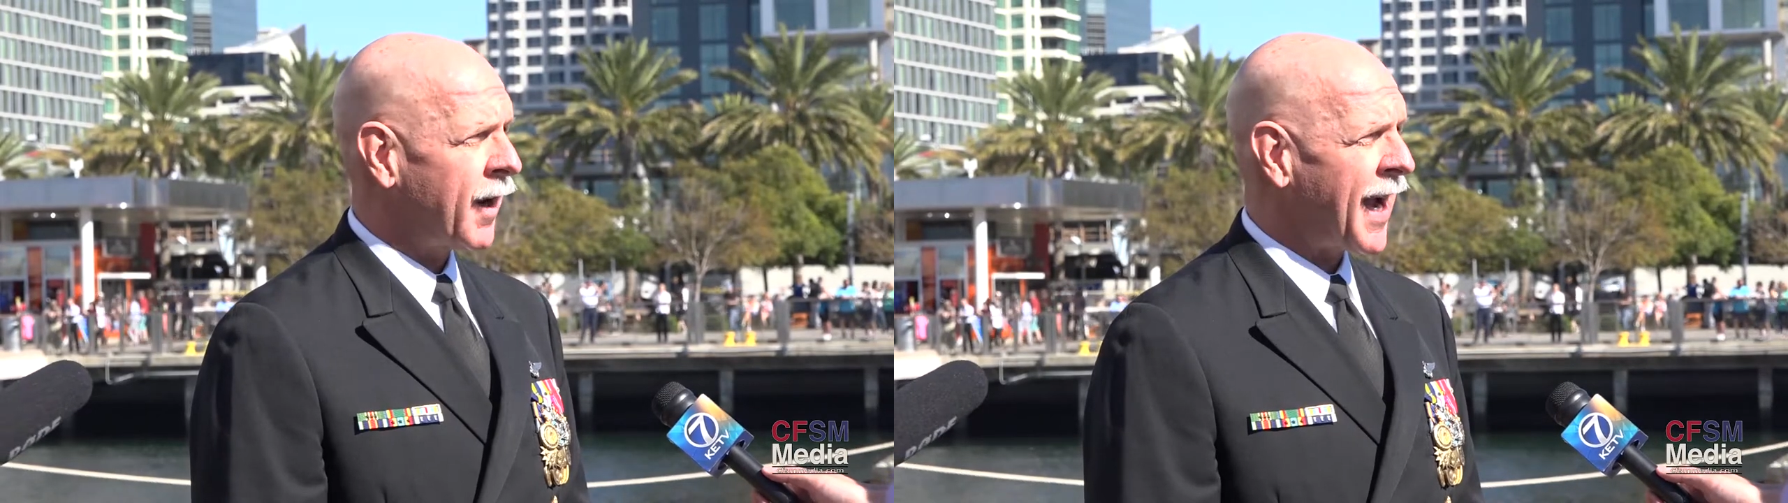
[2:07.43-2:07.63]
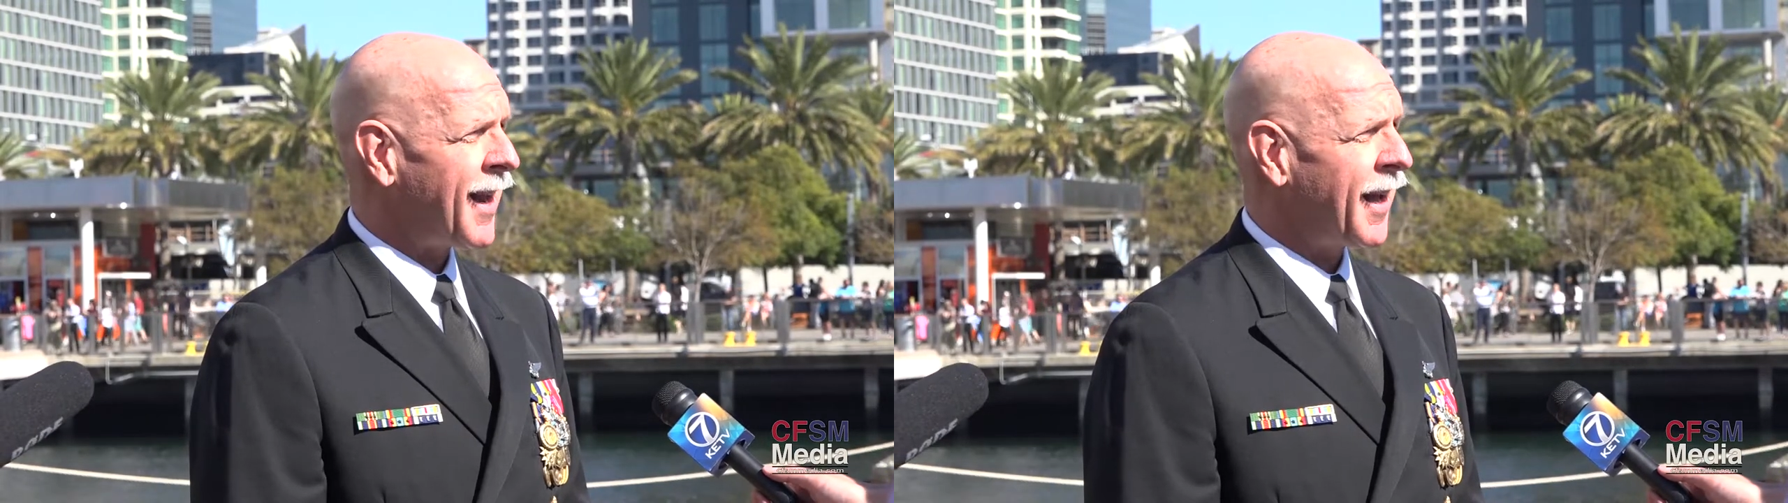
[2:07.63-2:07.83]

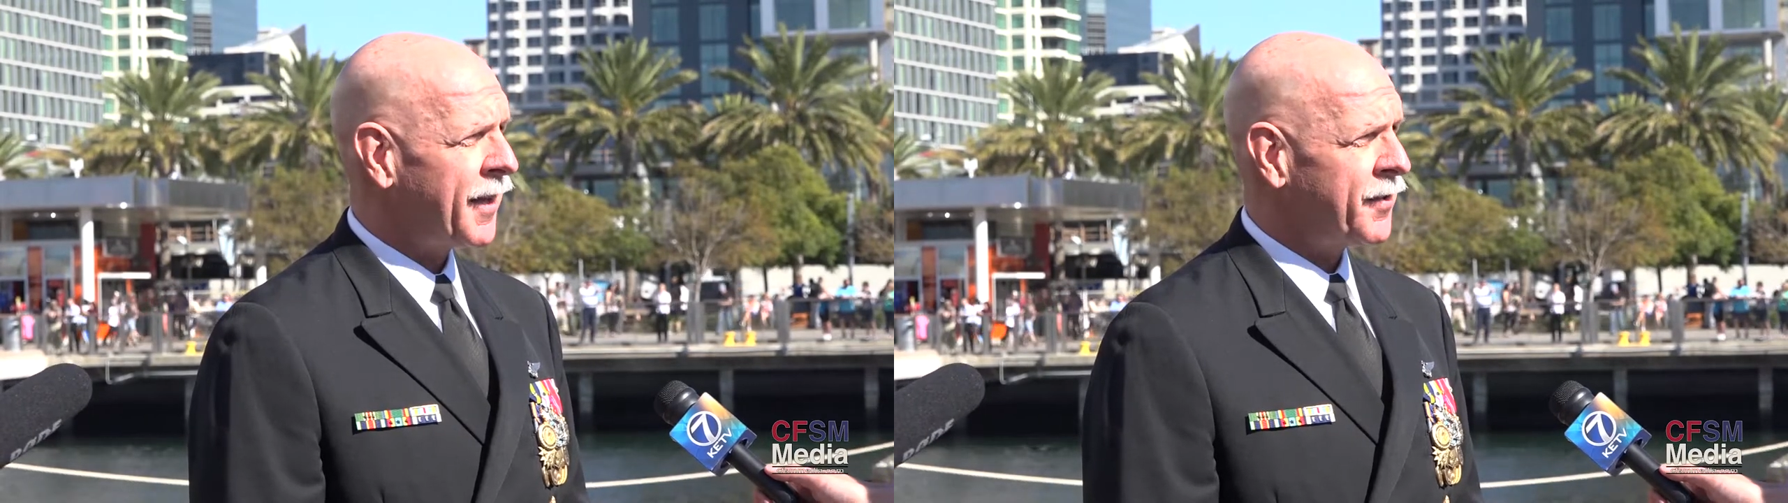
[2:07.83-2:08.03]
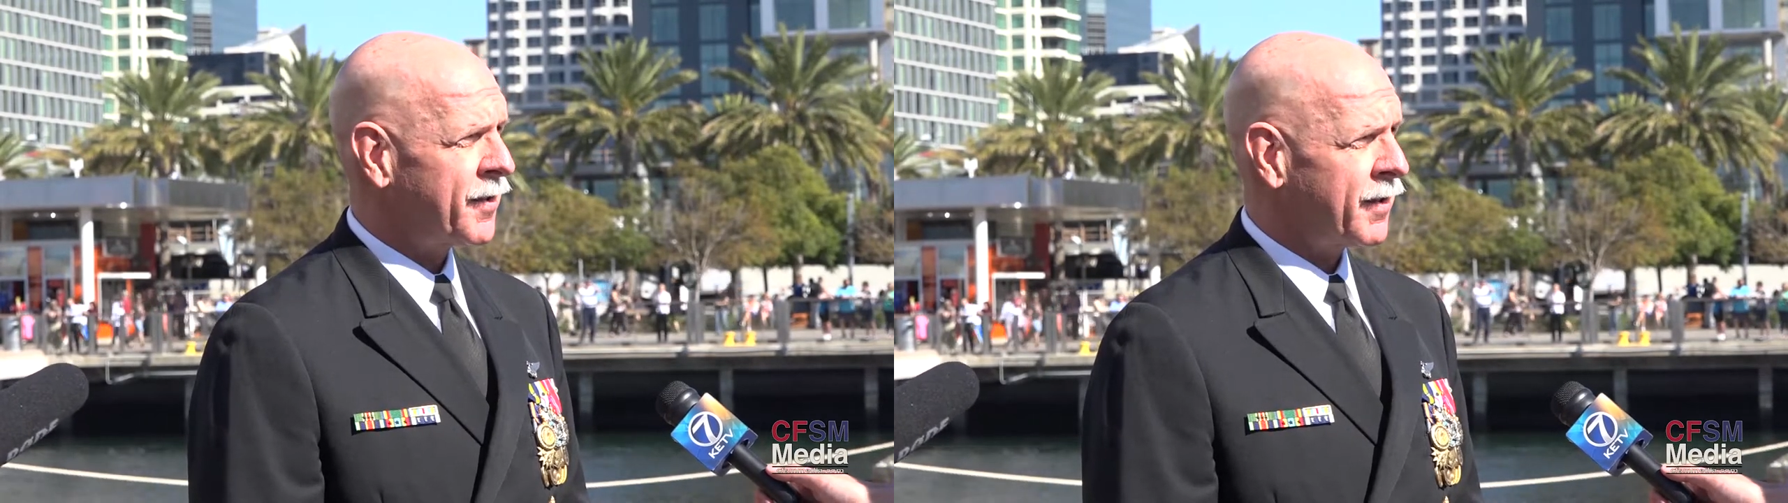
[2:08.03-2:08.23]

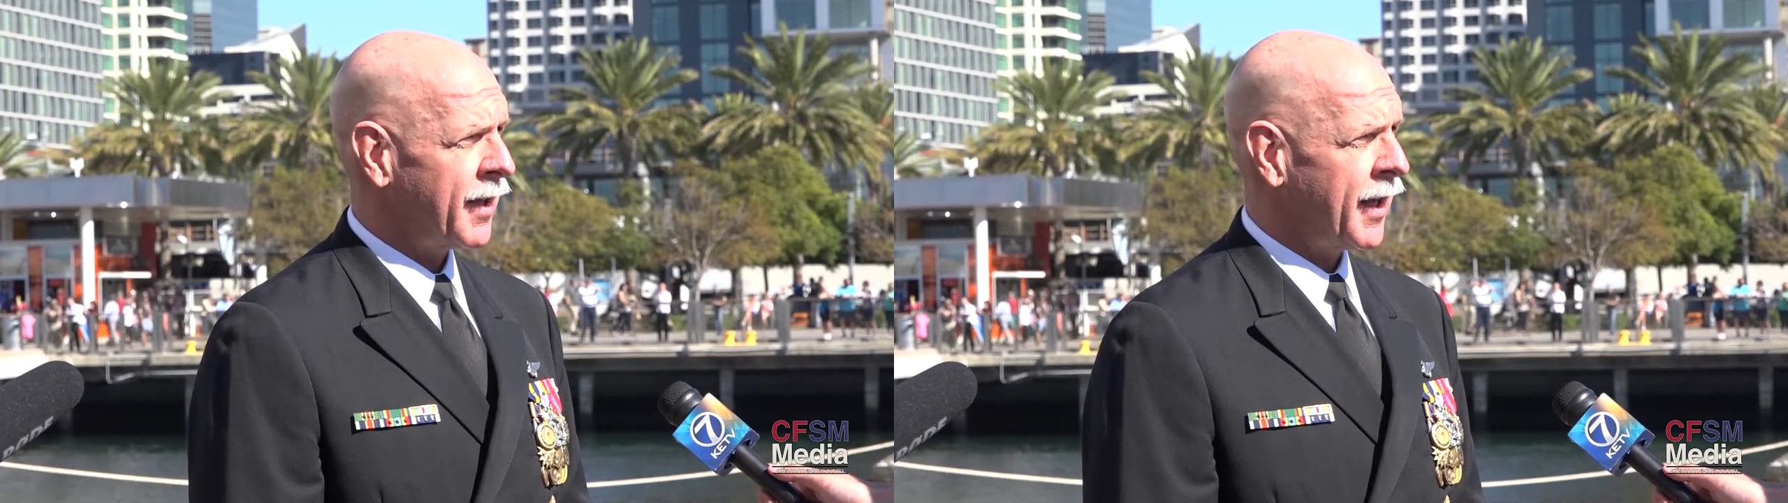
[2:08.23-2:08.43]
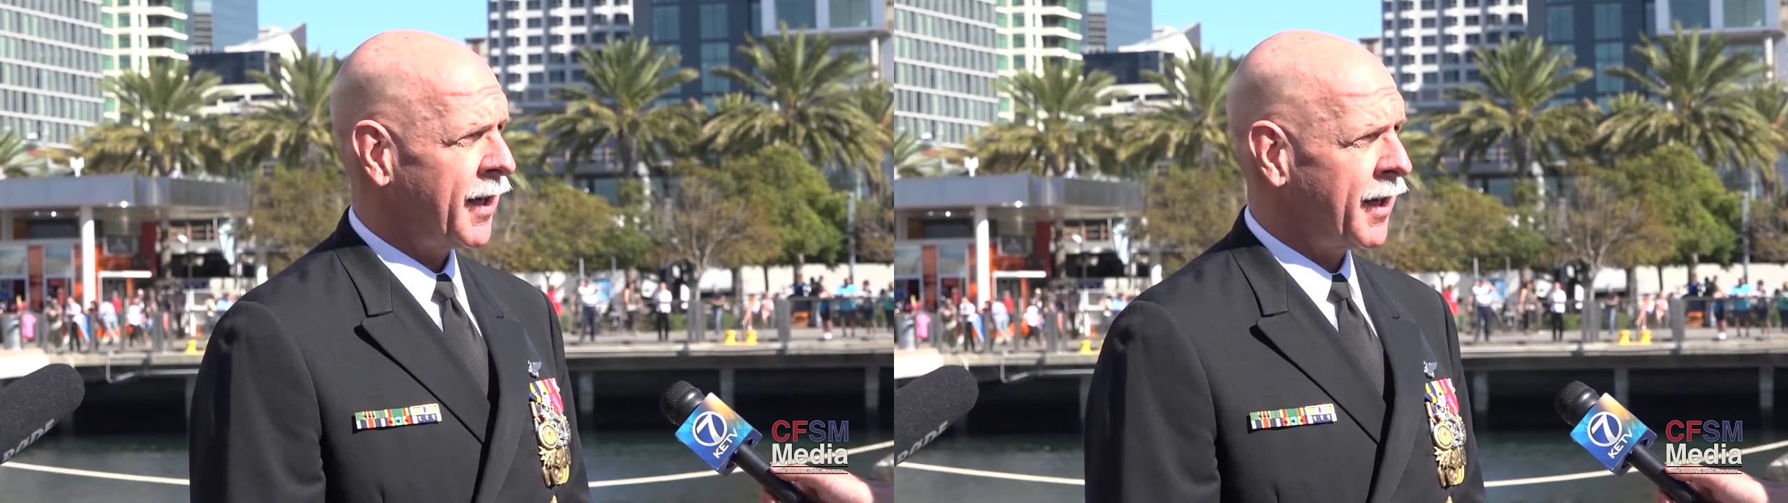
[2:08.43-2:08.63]
allies
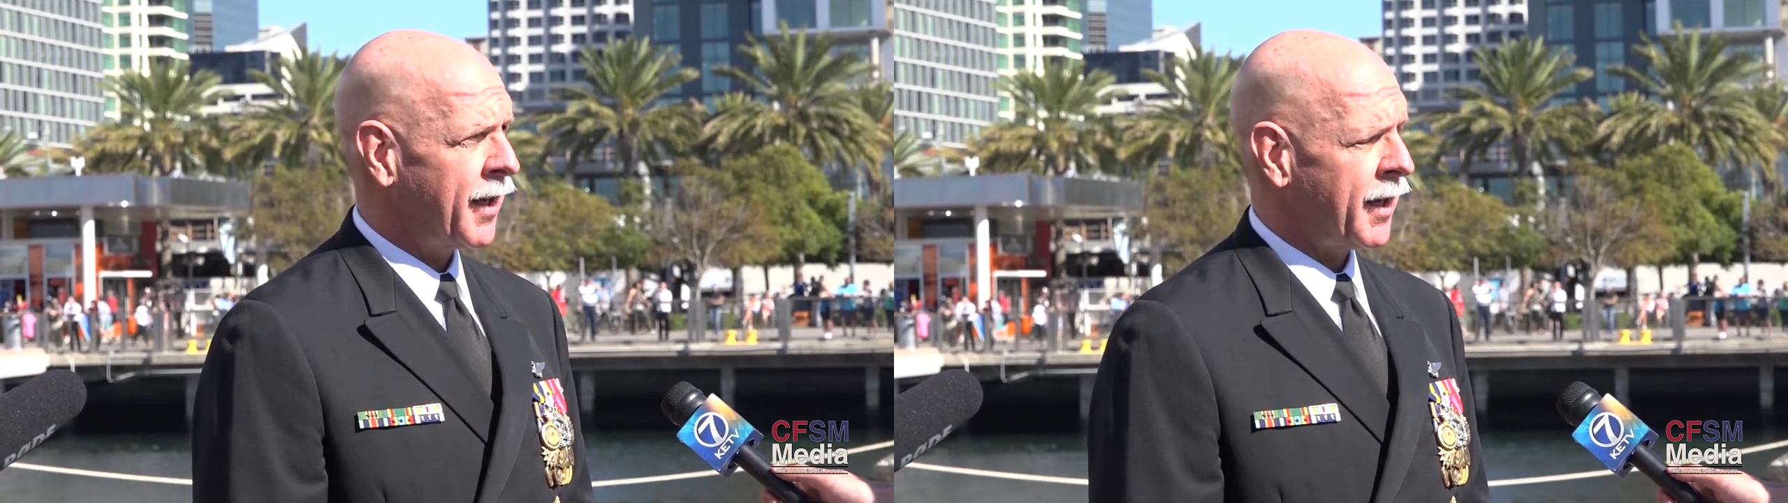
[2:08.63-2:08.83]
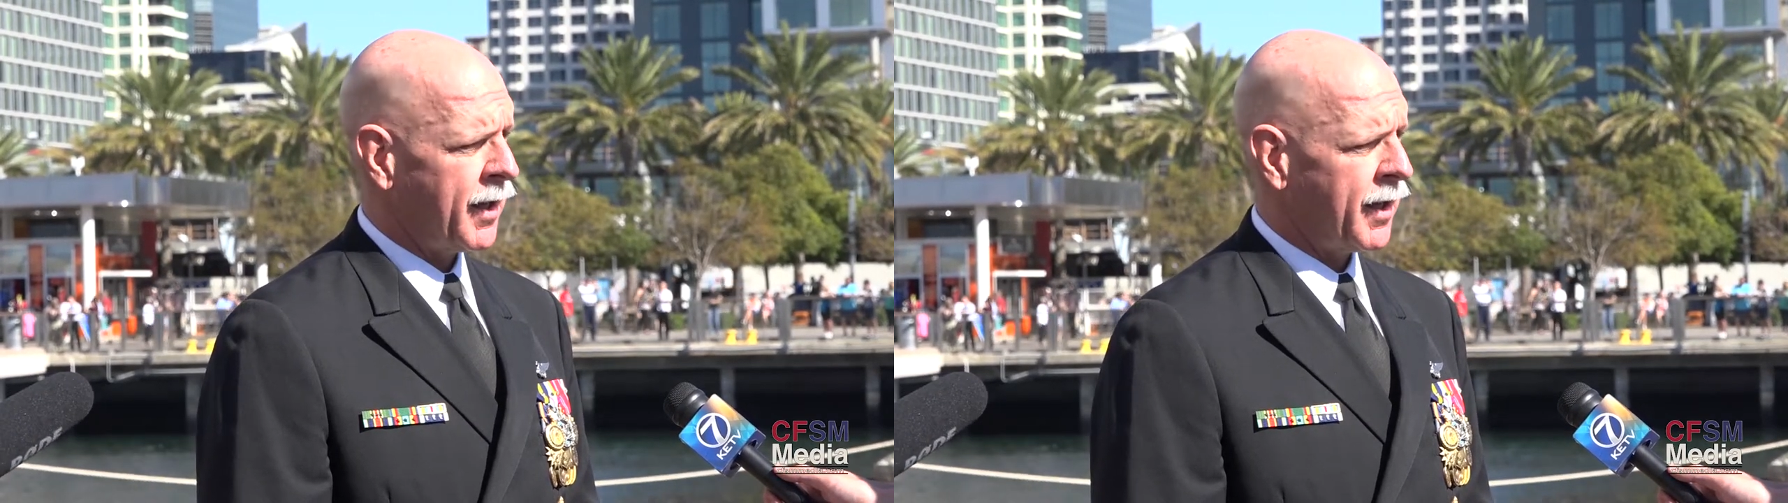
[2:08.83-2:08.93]
and